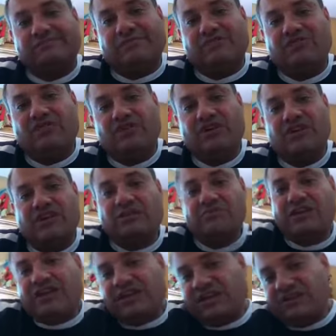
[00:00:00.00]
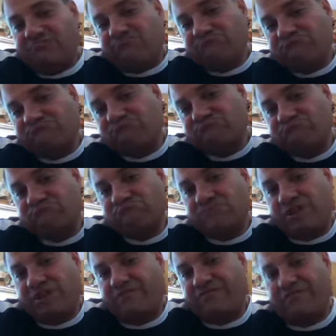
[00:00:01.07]
If you could give me
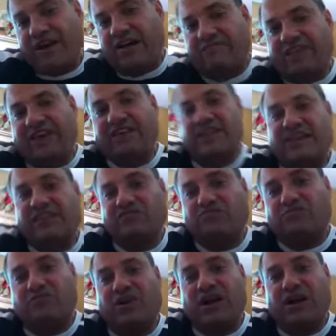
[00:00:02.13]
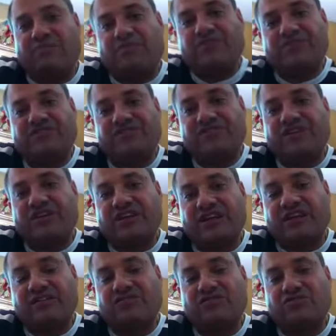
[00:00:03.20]
5 to 8 days prep on the
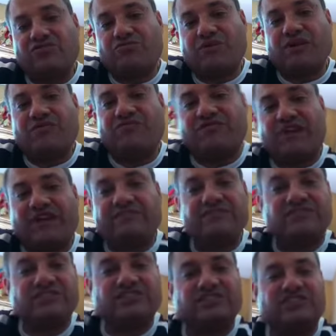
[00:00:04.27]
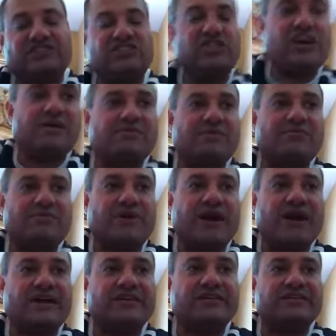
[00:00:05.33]
sitting, do 3 to 5 sits each time you
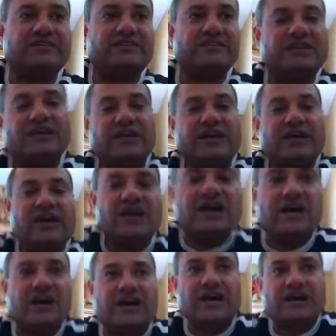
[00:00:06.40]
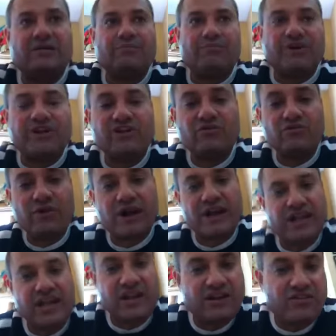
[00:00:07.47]
practice. Bring your
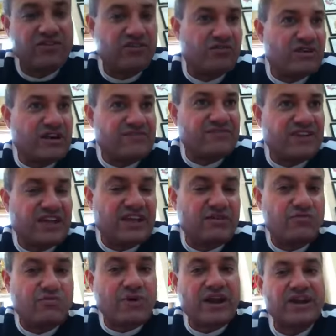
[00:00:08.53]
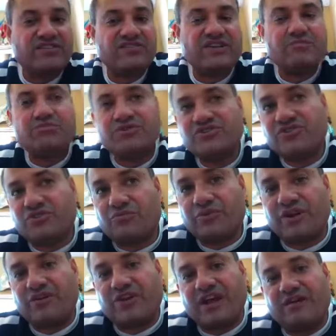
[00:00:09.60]
right hand under your left hand, raise it, push your
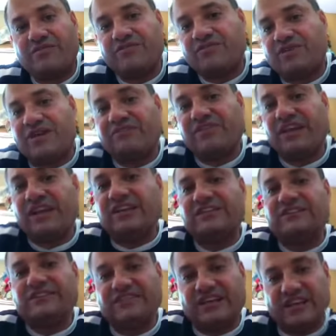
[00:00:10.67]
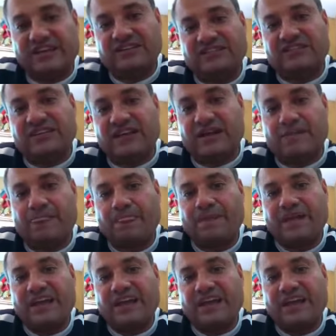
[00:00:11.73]
rear down with your left hand, and say sit.